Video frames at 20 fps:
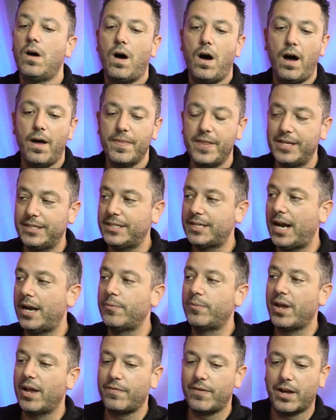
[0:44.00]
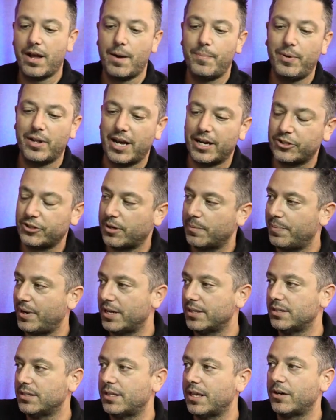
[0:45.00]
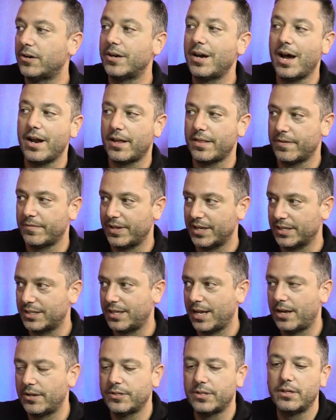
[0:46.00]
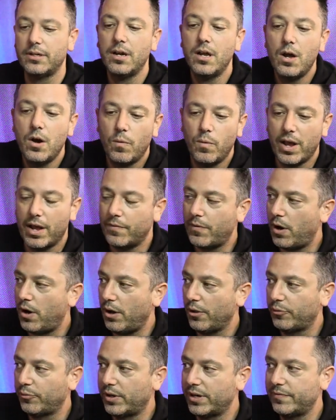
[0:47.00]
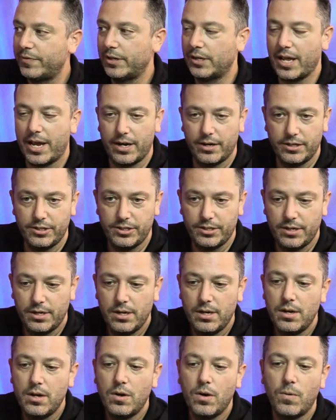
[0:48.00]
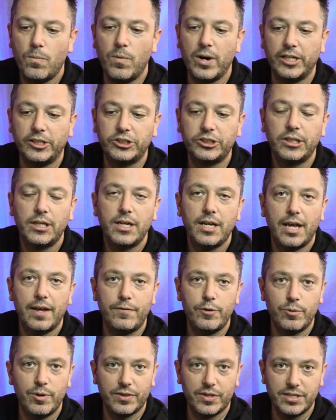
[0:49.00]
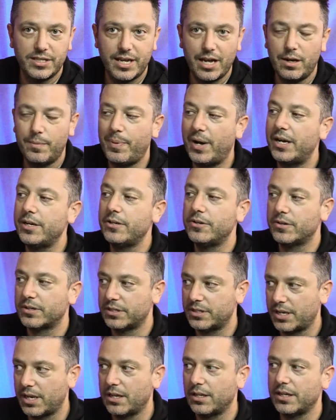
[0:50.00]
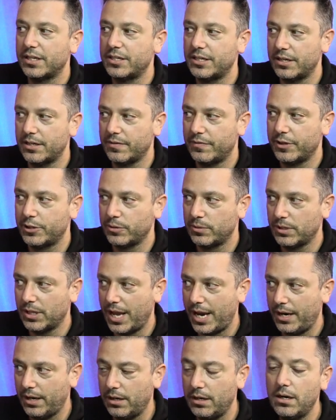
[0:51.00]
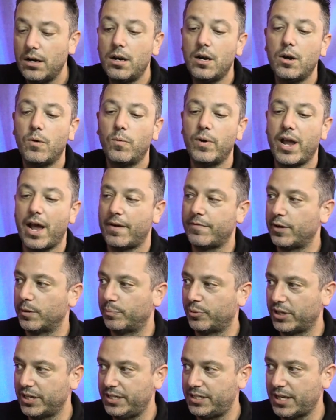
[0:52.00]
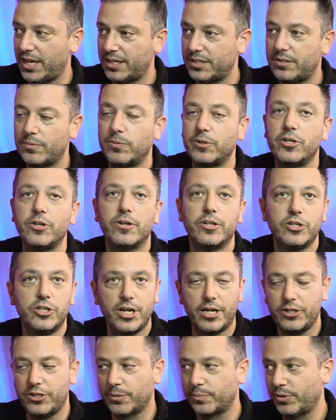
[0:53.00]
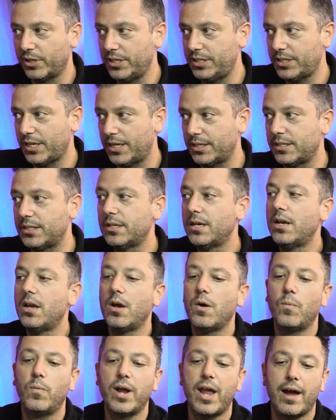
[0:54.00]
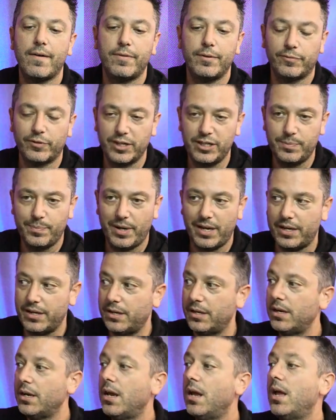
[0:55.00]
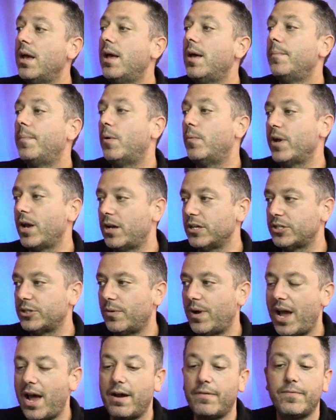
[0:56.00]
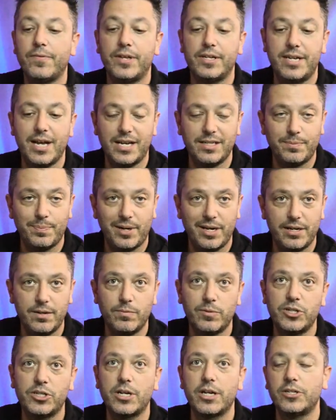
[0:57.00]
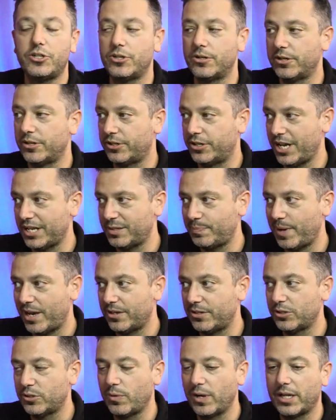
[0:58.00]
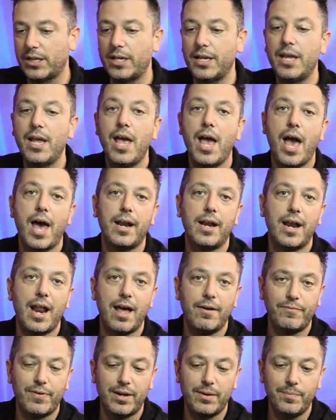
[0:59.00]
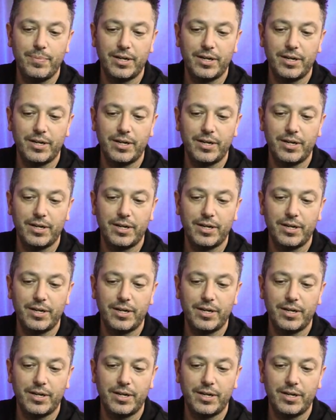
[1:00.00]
On this side, we have a couple extra buttons that are not on the VX1000. We have all three of your layers, which if you hit the scale button, you can scale each individual layer. We have your presets where you can change your presets. We have the freeze button. But we also have the test button, which gets you to your test patterns quickly, and an FN